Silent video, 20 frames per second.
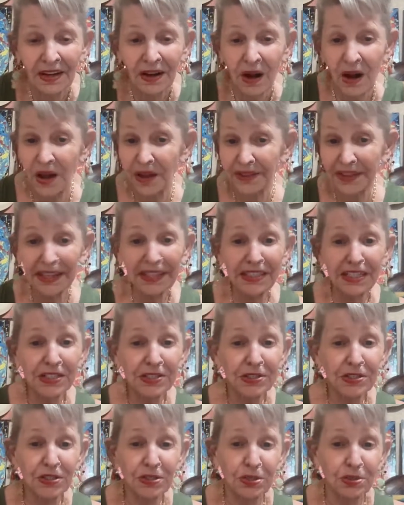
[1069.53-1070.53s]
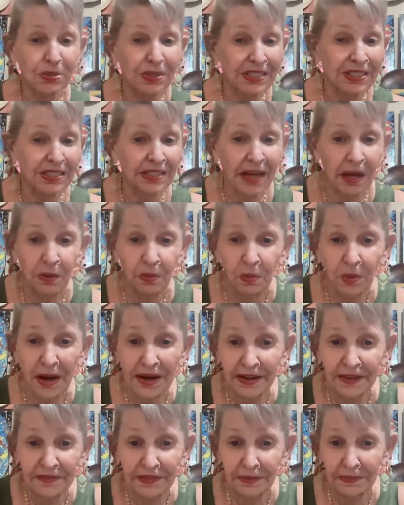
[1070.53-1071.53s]
All they need to do is sell
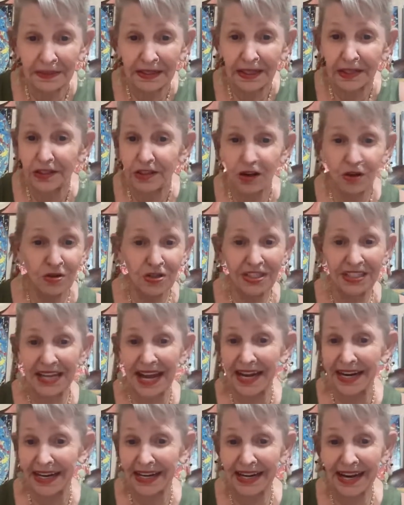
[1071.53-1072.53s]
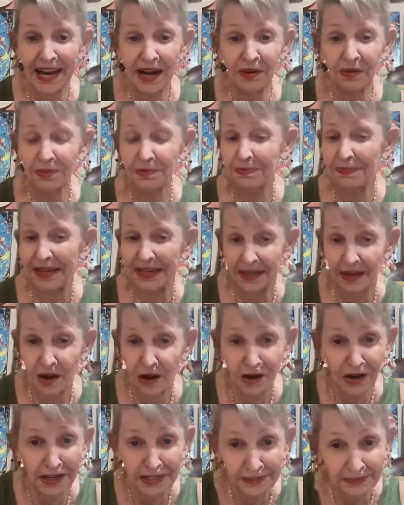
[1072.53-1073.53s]
one of them and close that account and be
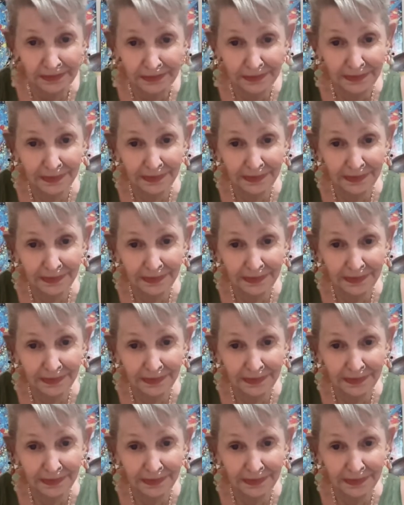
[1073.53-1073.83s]
gone.